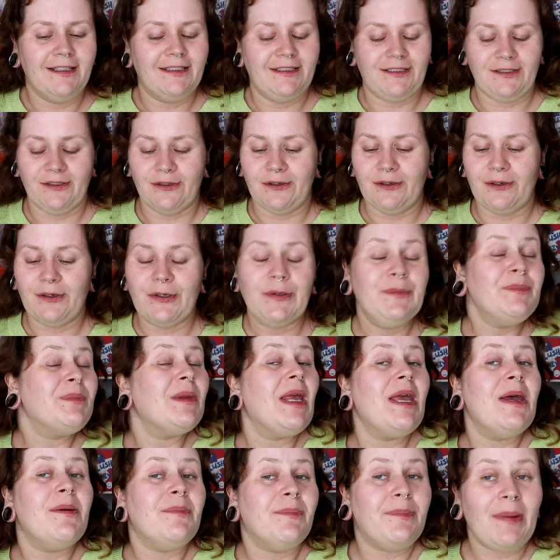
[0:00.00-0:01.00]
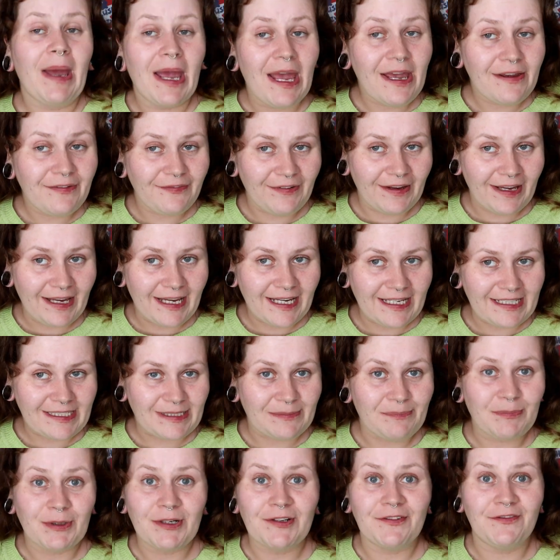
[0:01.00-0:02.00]
So bare
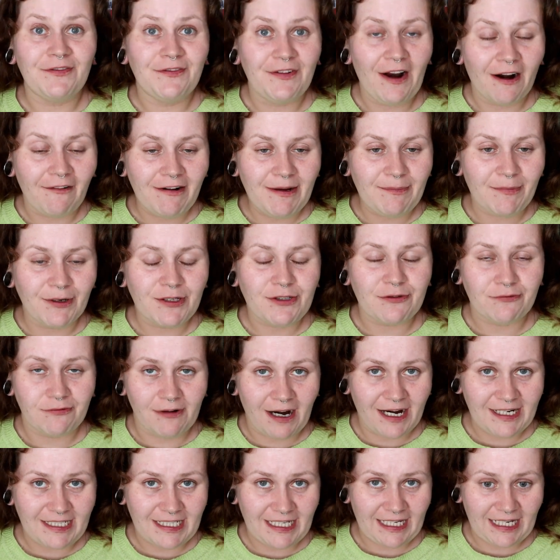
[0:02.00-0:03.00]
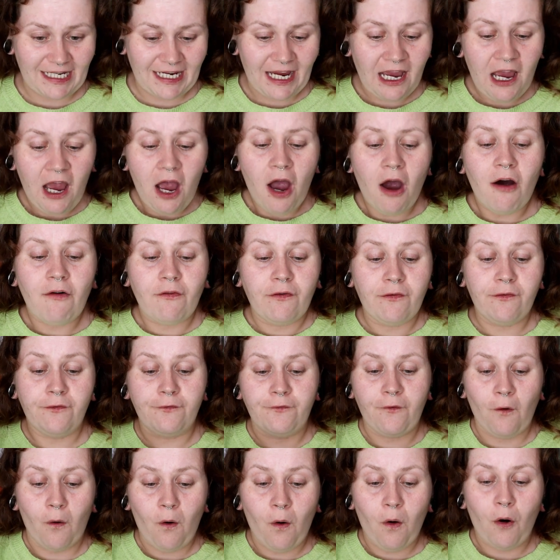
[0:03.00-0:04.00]
bare-faced, but very much ready
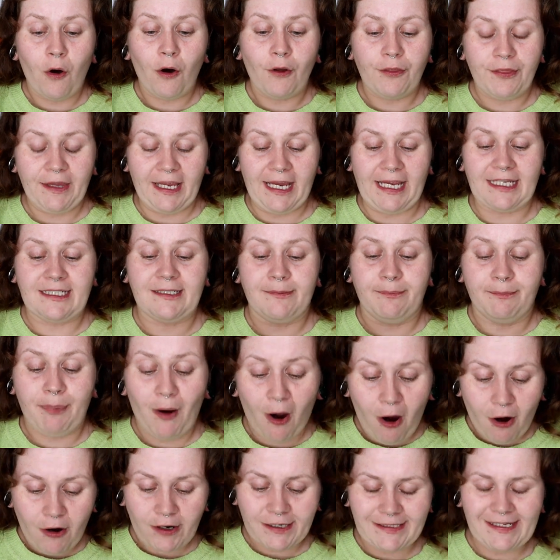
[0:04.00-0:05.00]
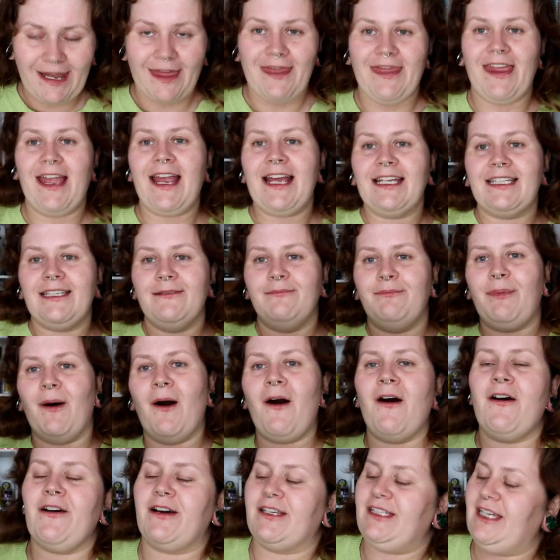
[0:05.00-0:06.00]
for this box. This
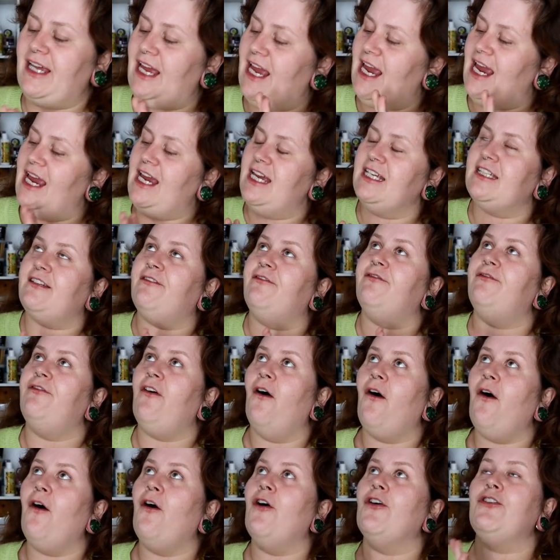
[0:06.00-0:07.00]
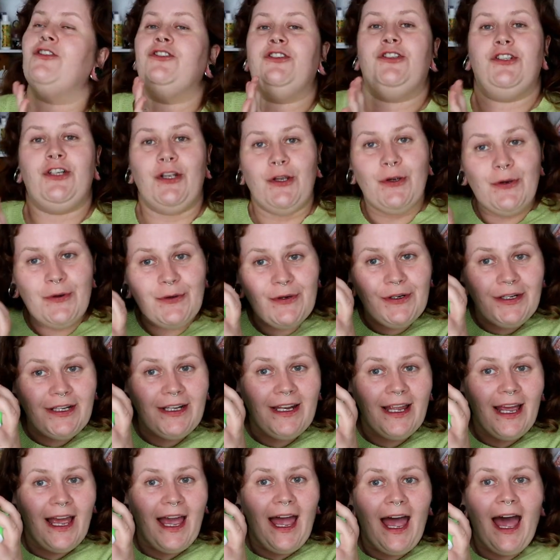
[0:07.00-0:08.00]
box is for
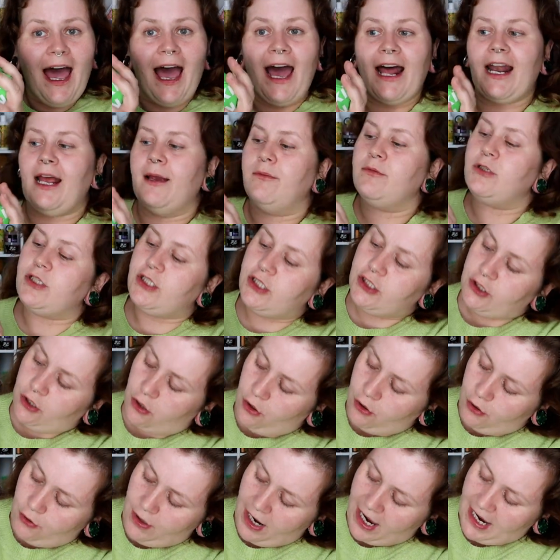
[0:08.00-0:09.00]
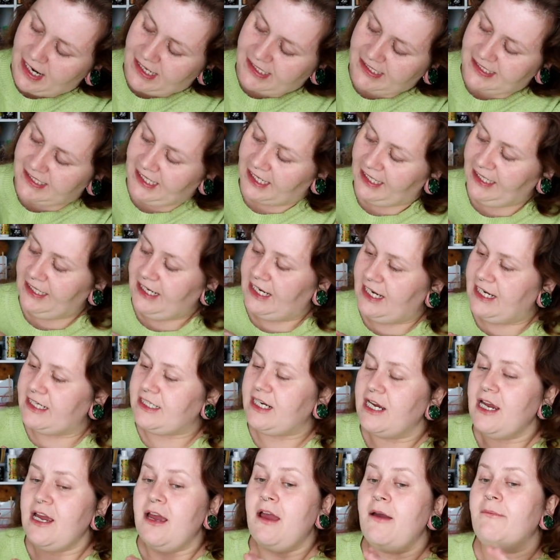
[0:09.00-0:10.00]
June and I'm so
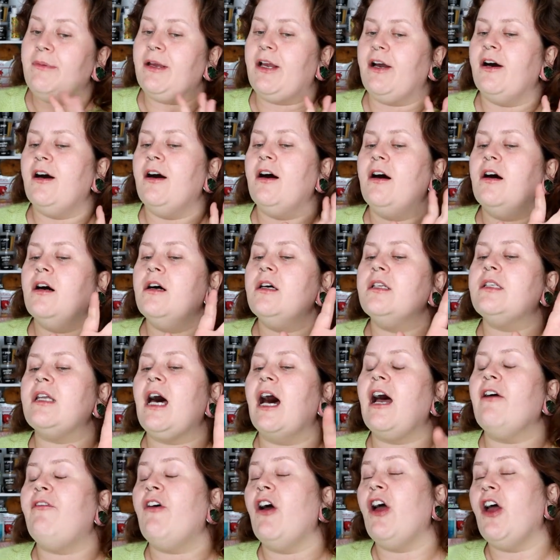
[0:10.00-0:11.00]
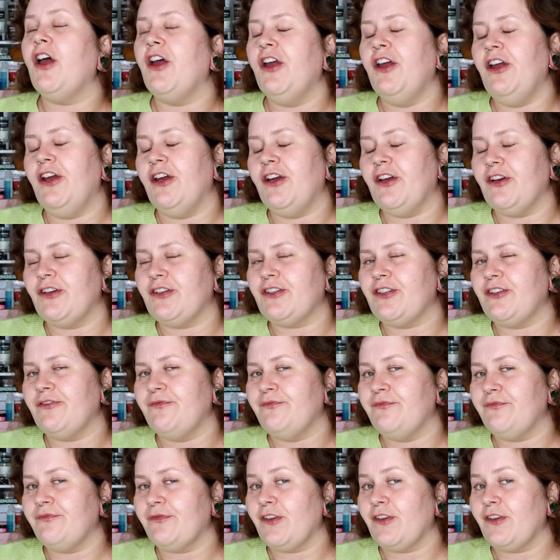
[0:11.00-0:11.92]
excited because I've heard